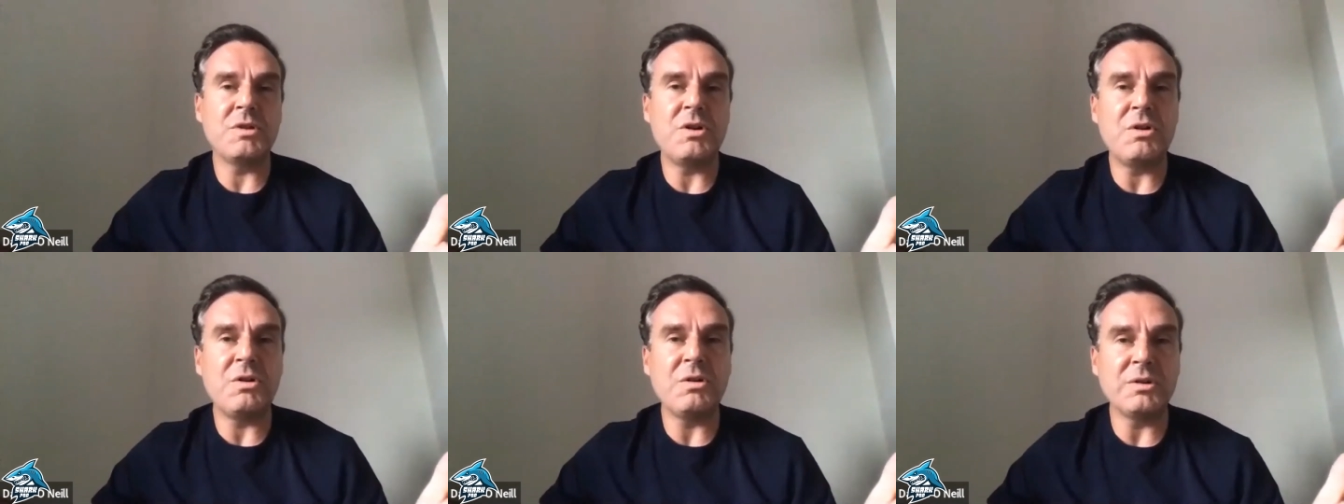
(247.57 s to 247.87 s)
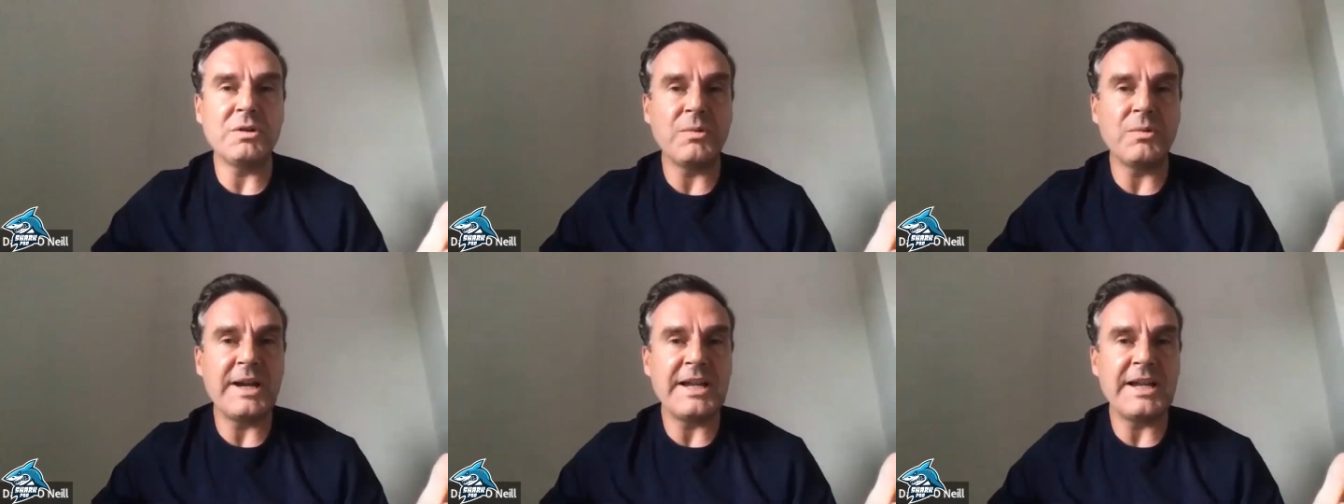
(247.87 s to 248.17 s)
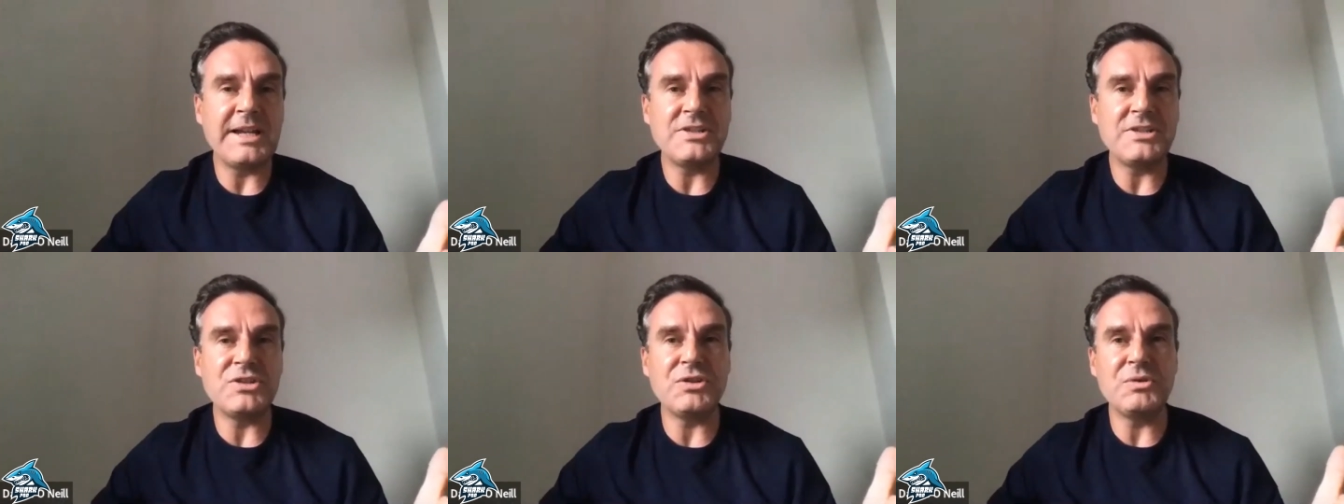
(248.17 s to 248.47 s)
all the
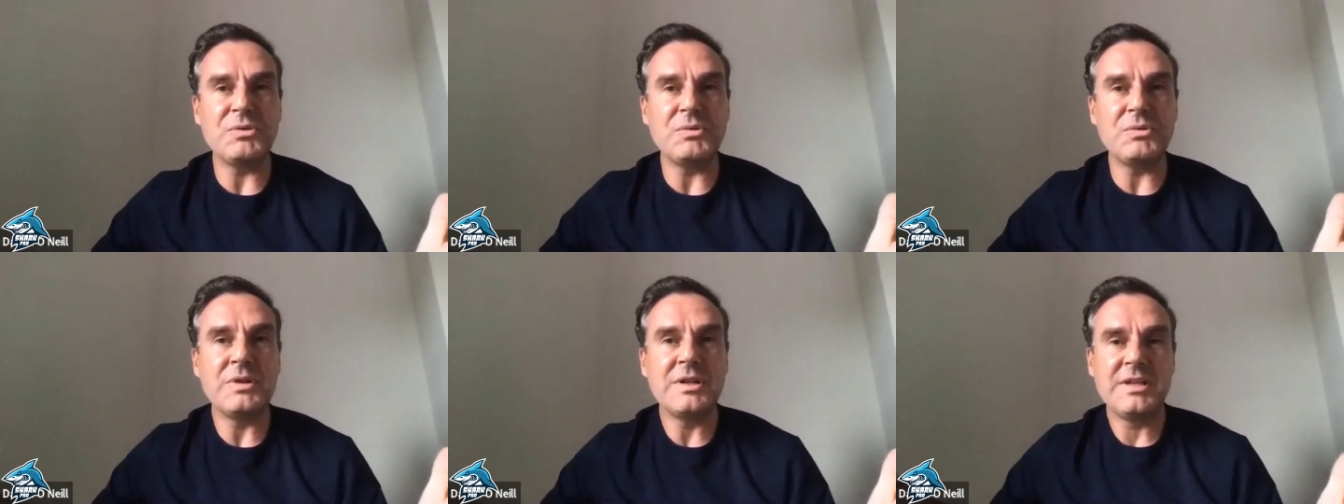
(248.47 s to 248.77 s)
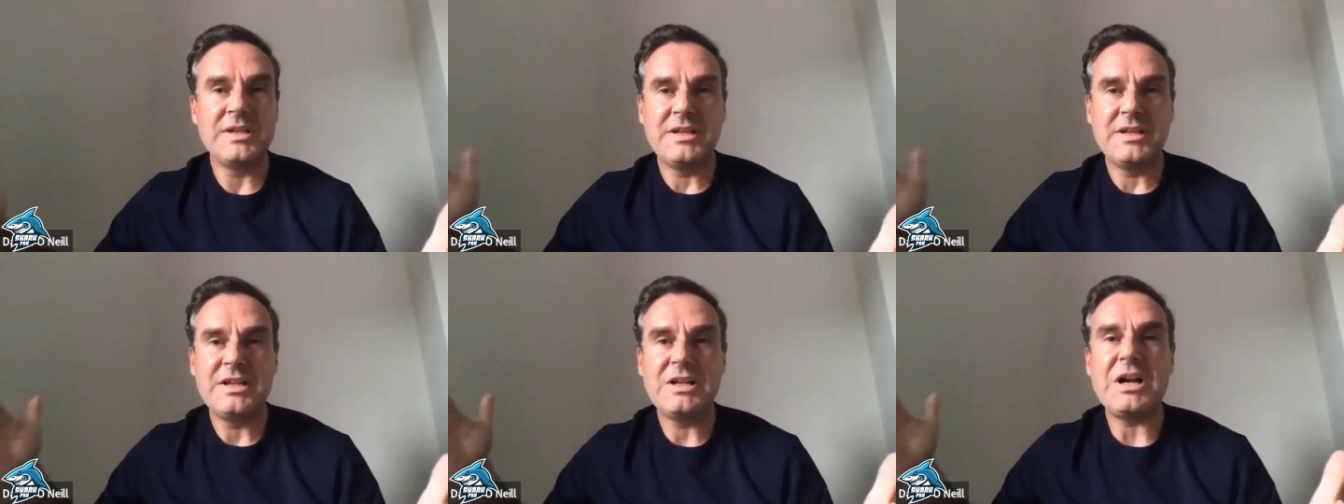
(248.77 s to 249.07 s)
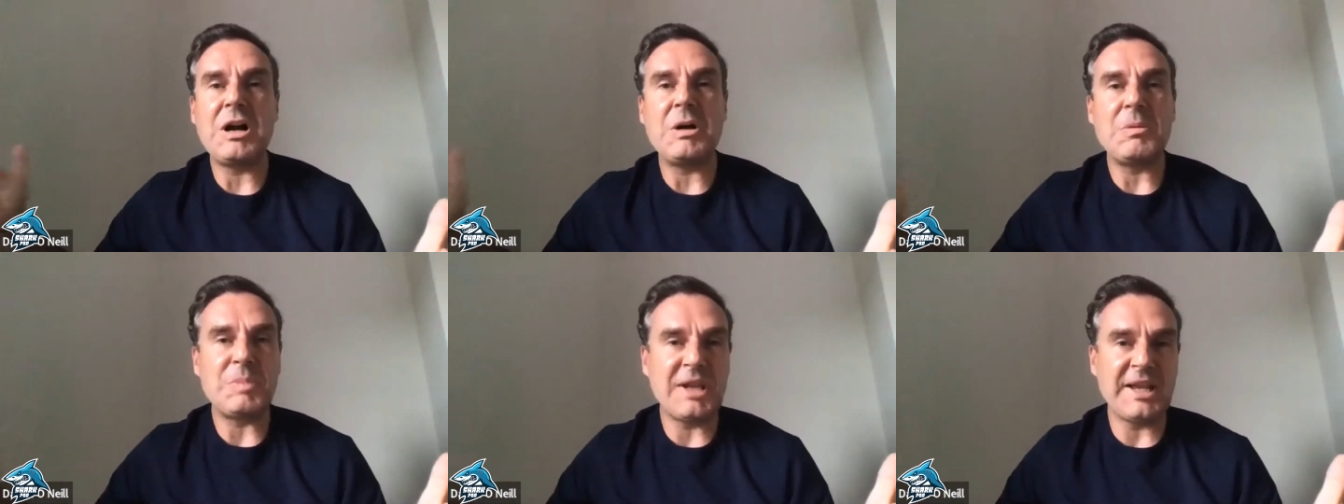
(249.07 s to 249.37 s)
way to
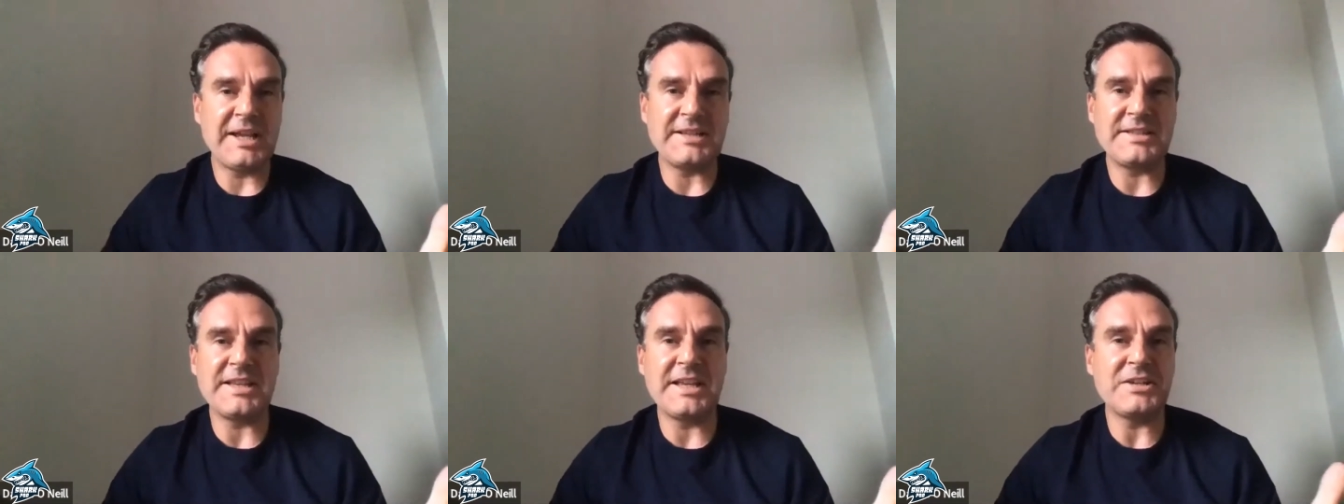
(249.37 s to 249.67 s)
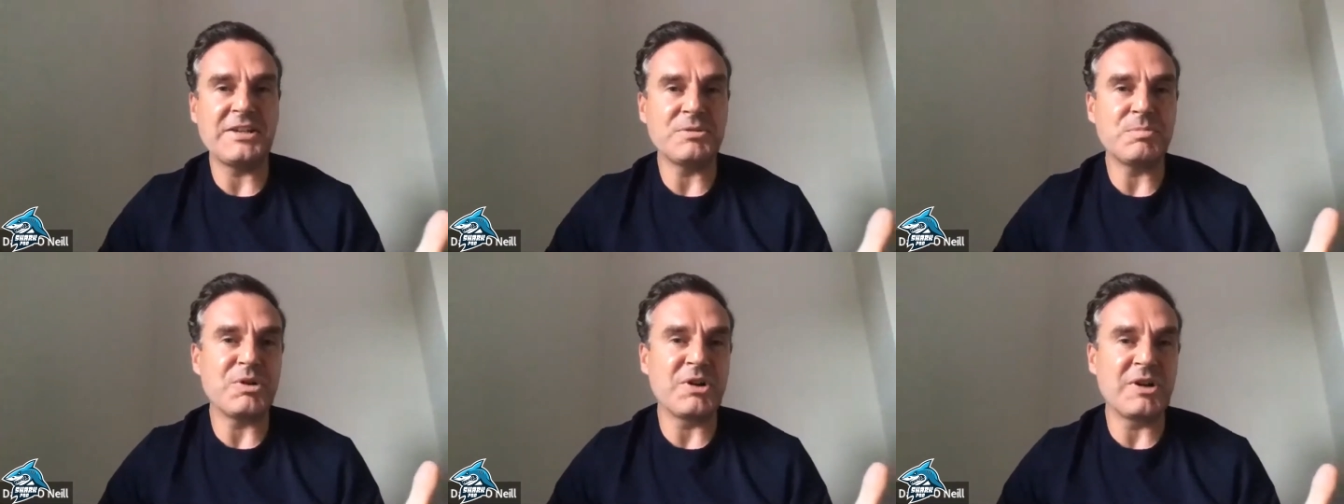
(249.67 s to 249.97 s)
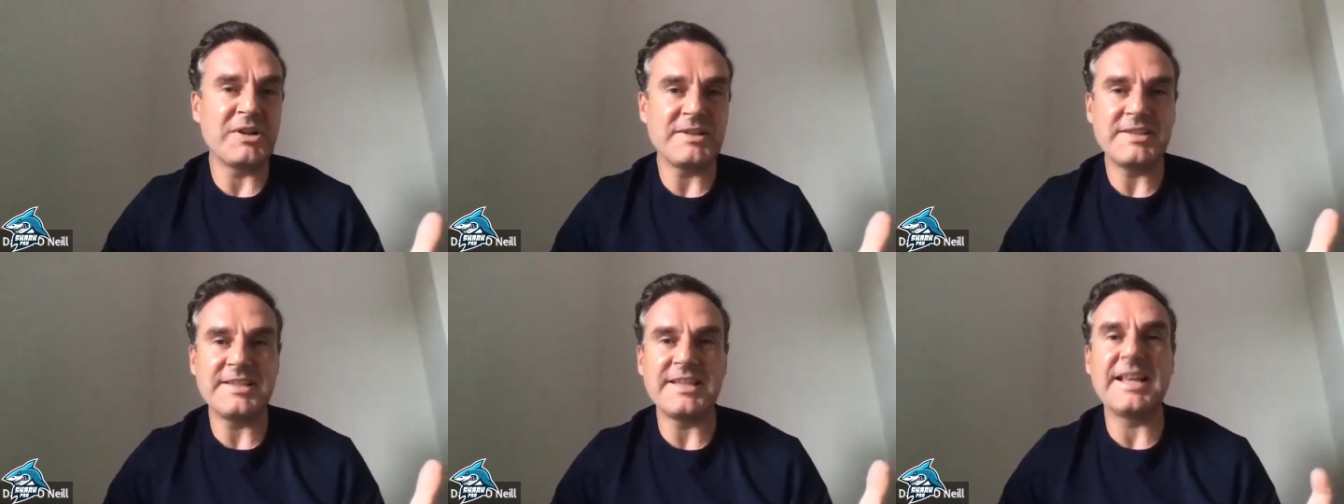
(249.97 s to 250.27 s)
complex
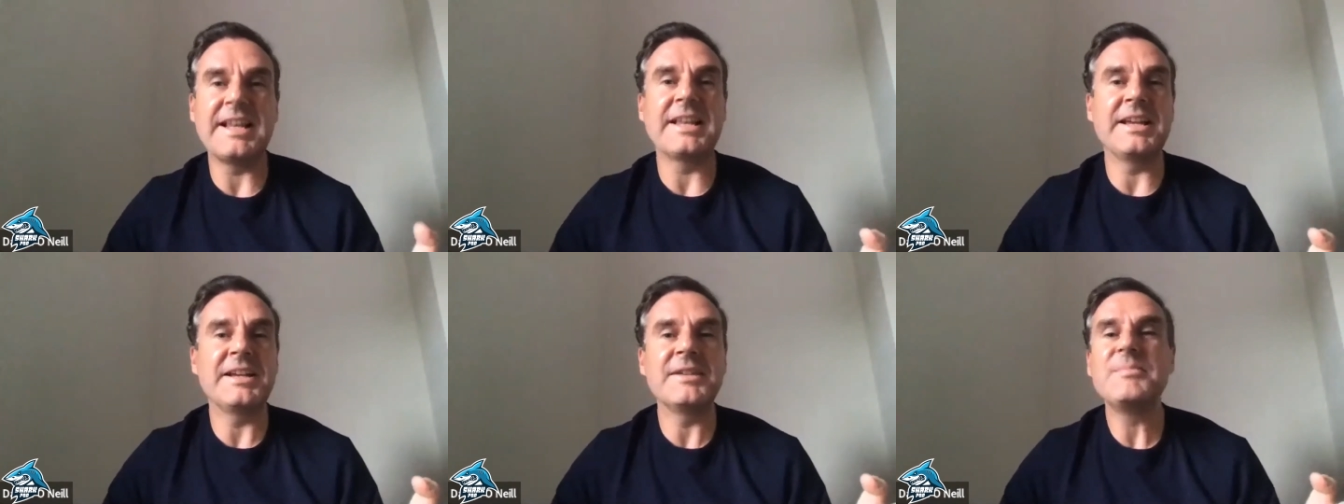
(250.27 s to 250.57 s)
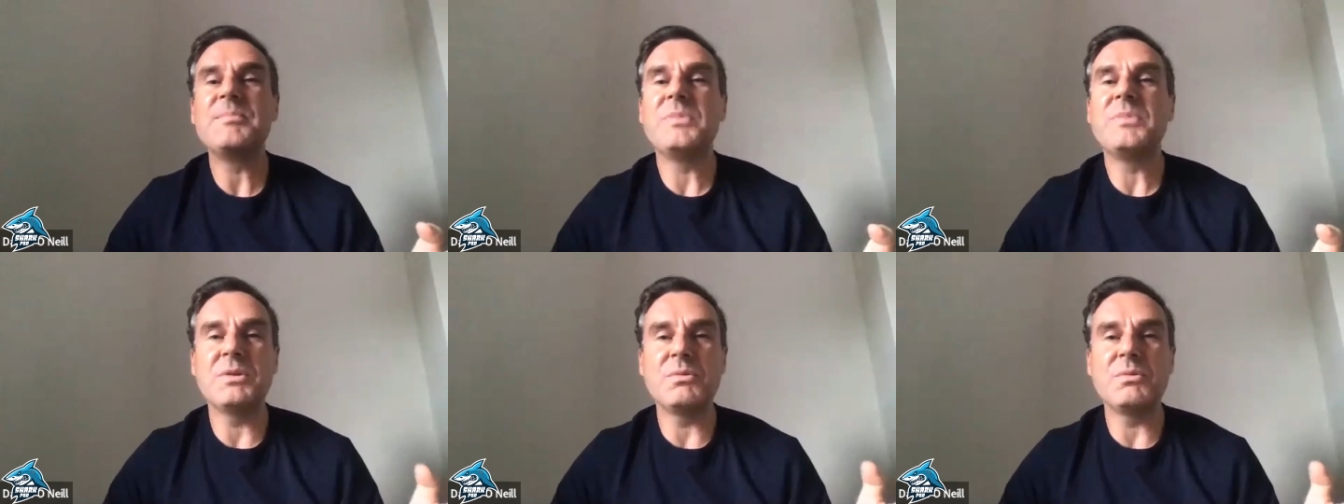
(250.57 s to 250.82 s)
enterprise selling,